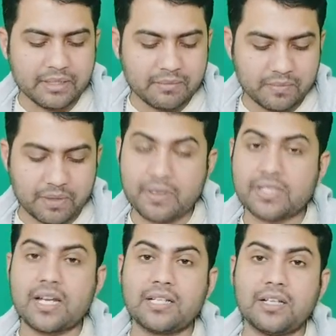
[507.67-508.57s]

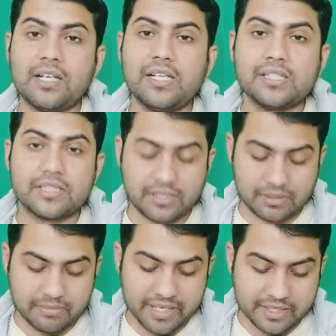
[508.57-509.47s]
professional knowledge
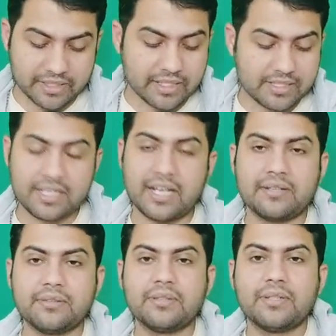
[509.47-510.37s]
materials,
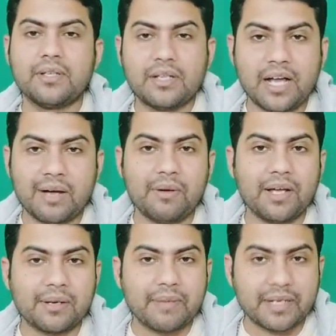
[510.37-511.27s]
and
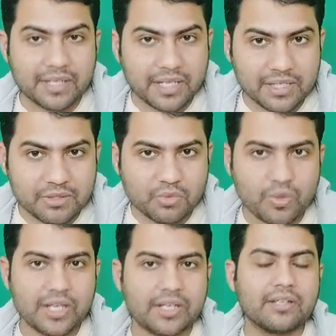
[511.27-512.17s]
our materials
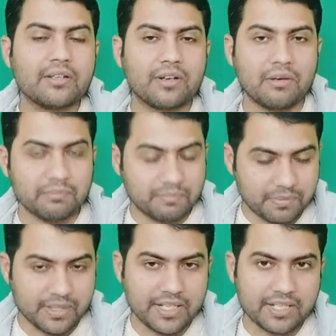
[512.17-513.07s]
were
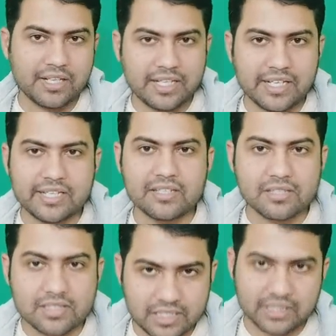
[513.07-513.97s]
completely in
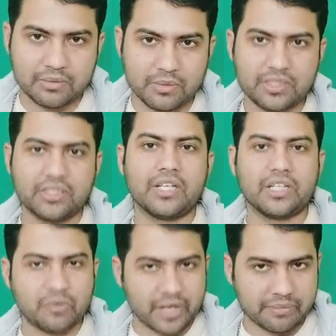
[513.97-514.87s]
sync with the
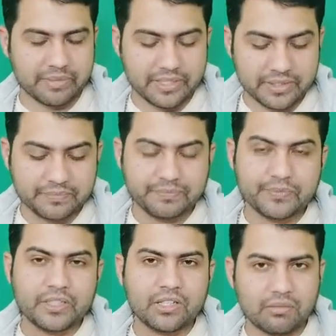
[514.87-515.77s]
requirement,
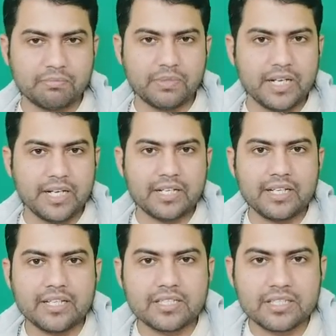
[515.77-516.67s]
completely
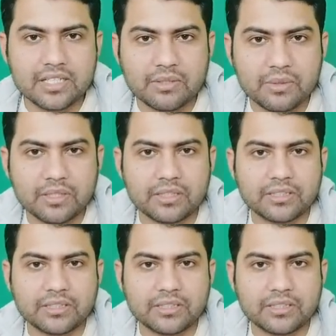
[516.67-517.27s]
in sync with